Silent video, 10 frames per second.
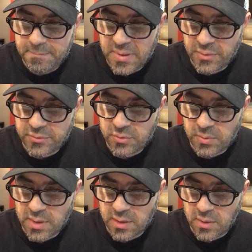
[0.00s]
Bill
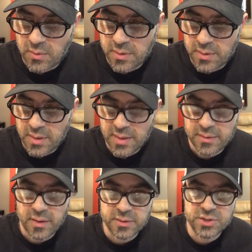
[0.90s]
Cirillo
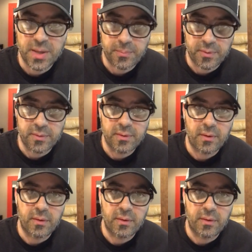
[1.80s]
and Doug Shepard